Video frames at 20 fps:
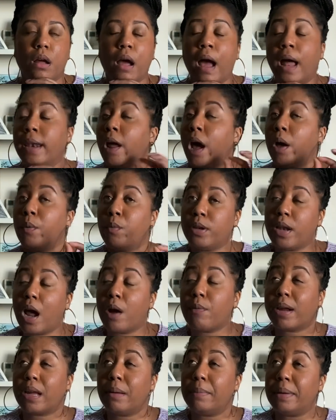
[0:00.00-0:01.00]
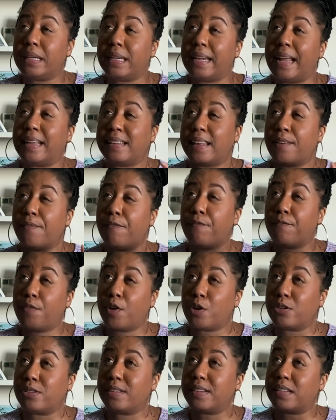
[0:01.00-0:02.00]
Now, I would not recommend it as a
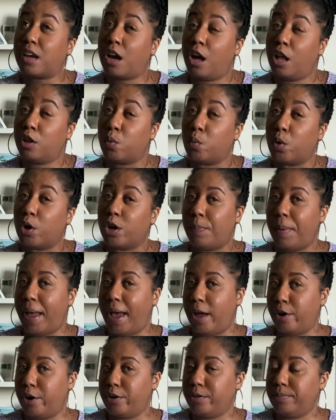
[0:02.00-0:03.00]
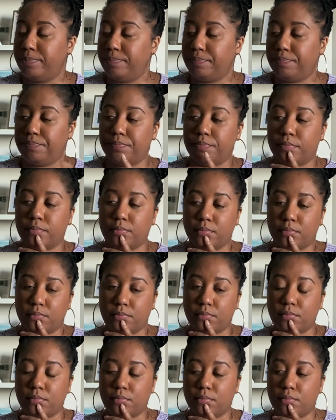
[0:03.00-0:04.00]
first color work pattern.
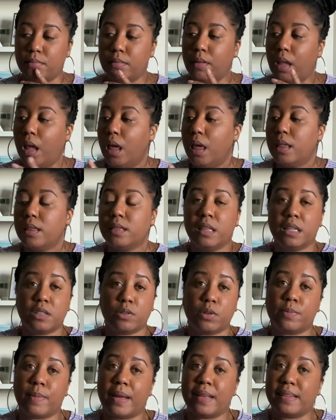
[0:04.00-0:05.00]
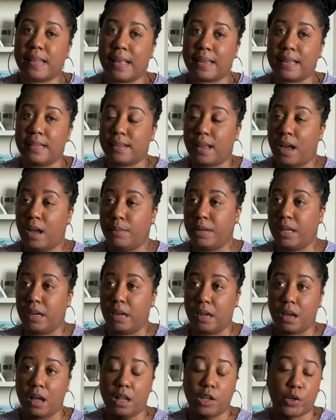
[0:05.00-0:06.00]
This was my second time
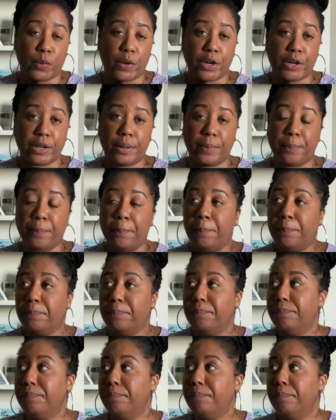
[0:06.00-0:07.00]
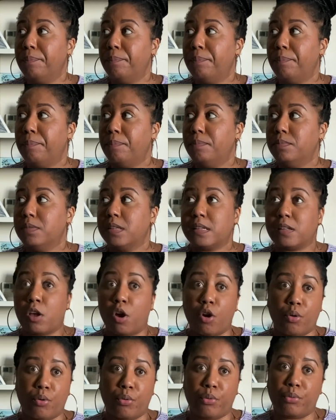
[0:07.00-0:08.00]
knitting color work.
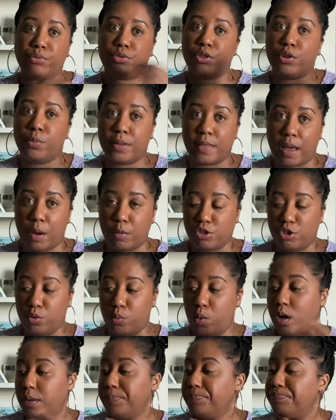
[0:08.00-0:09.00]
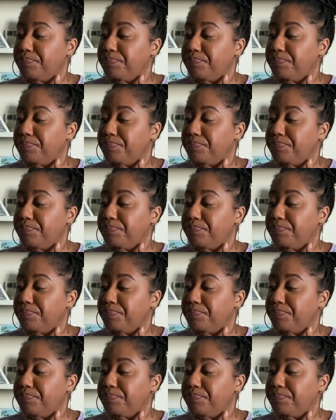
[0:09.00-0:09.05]
So do with that what you want.